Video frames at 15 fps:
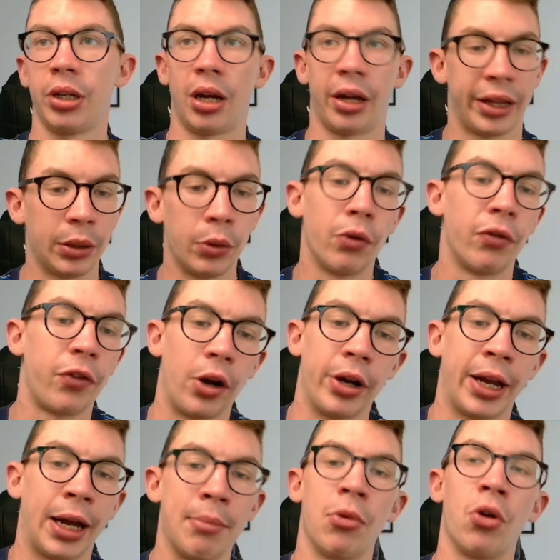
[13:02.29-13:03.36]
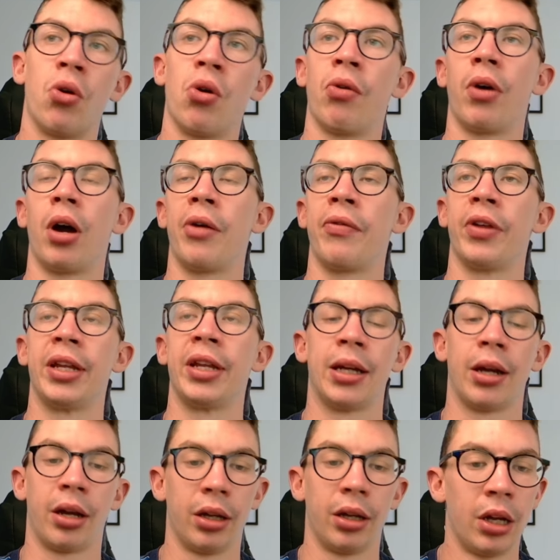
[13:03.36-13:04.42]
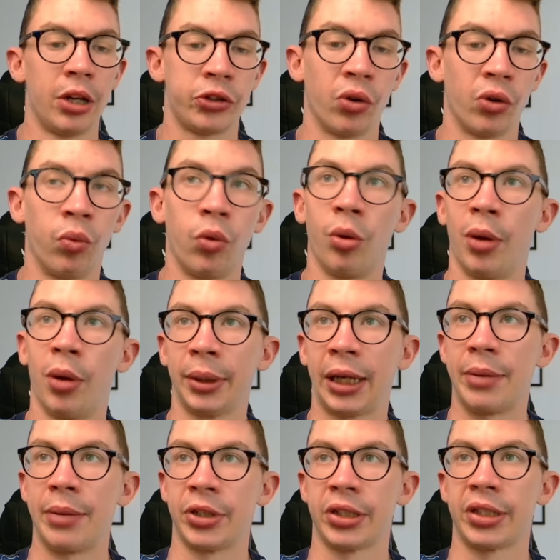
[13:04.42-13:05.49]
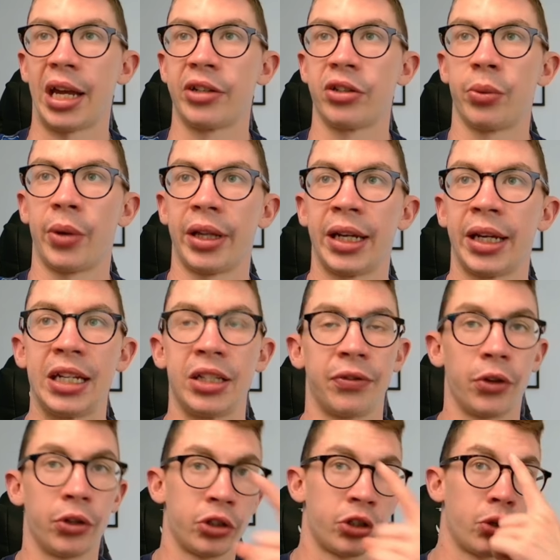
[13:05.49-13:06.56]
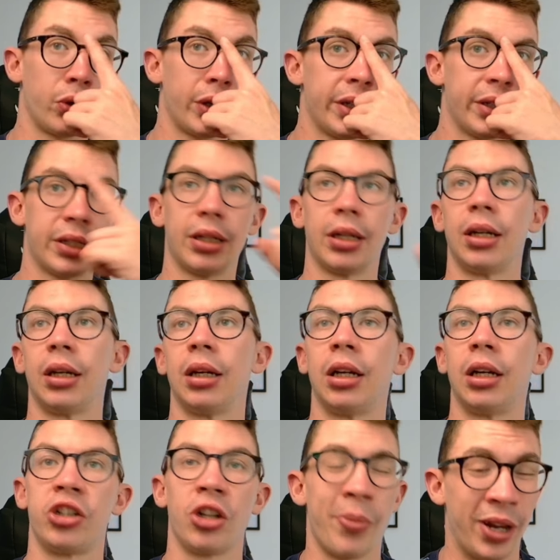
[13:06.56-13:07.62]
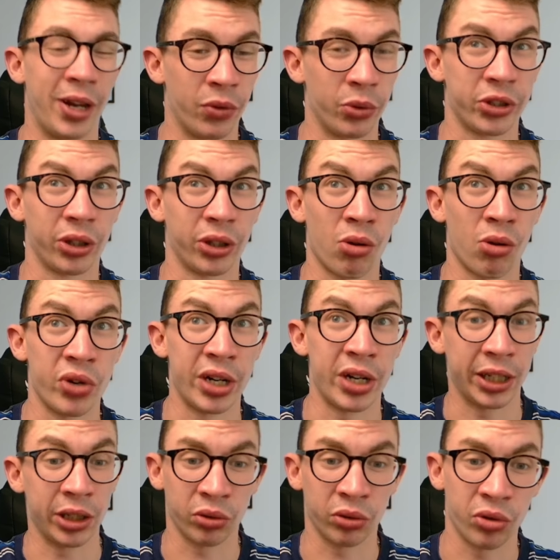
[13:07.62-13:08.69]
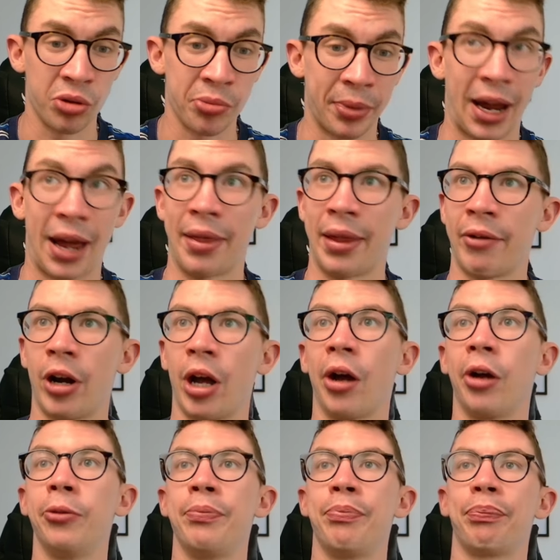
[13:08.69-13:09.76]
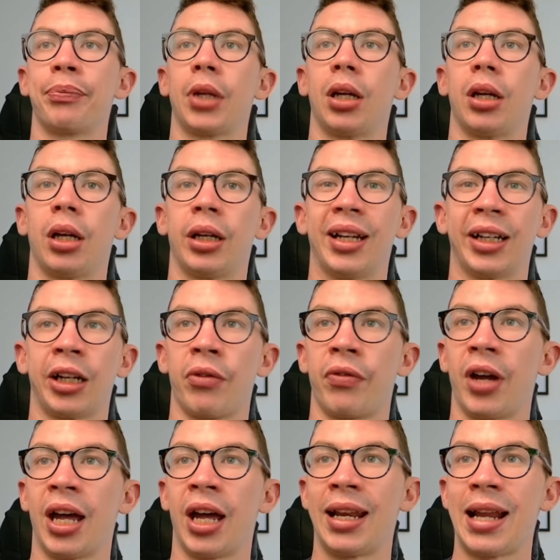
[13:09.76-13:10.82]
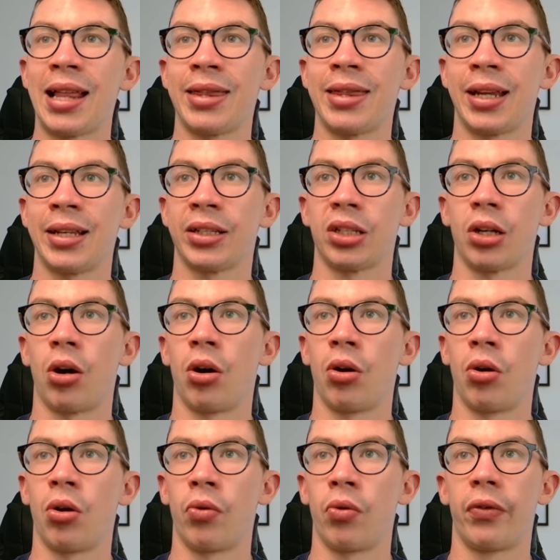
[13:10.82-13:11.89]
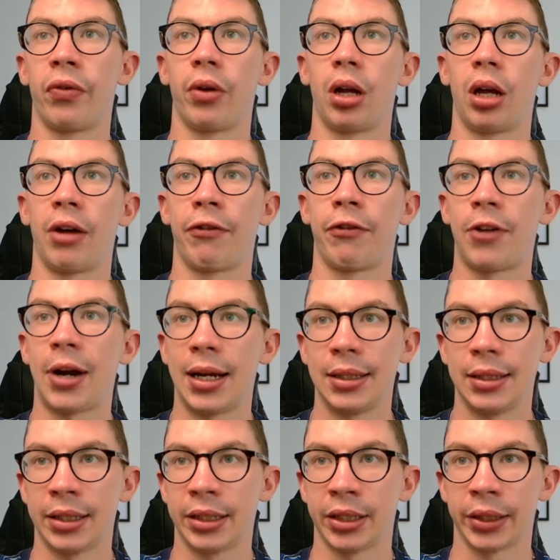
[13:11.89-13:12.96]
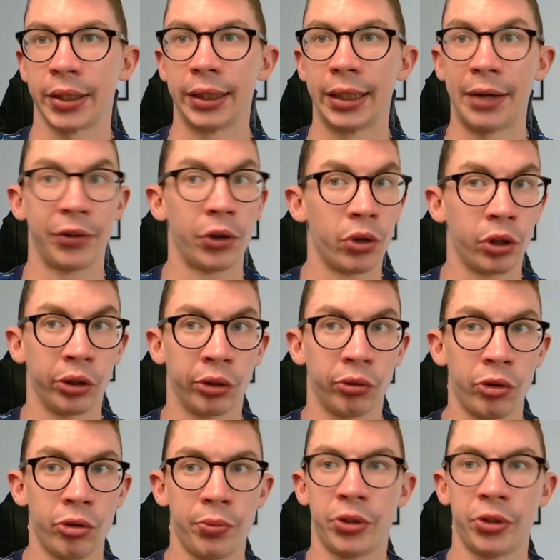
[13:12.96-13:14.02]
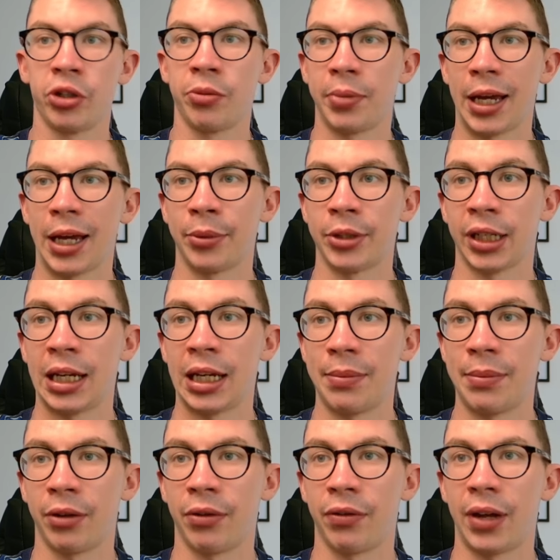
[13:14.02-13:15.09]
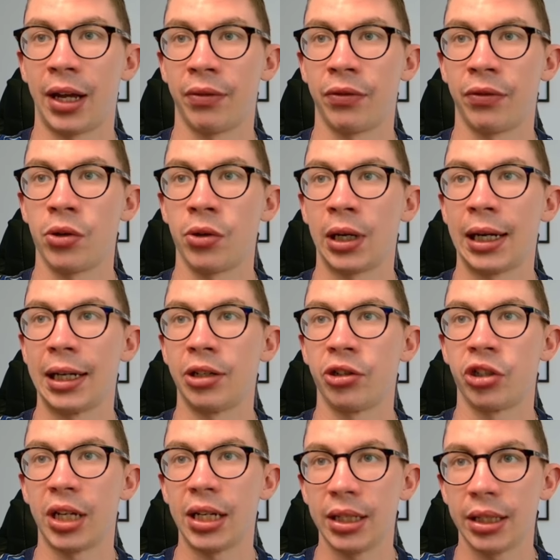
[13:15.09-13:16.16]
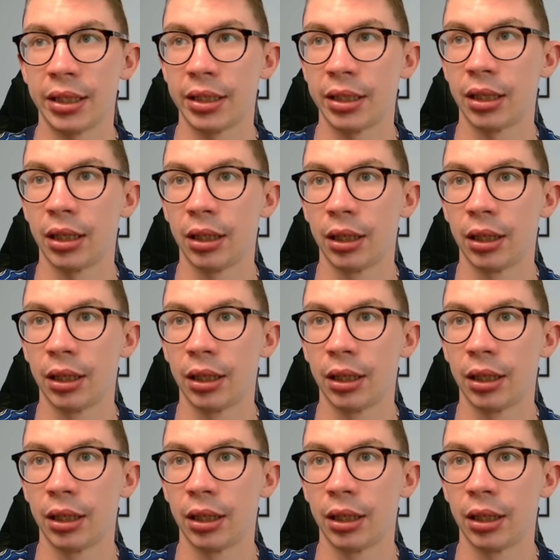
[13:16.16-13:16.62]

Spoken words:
I think we'll find out more over the sort of warm-up games, etc., whether he's first choice. Germany have also got a really good group, and they're at home. I'm going to go for Hernandez of France, because I think they've got a good group. Should be able to keep a fair few clean sheets.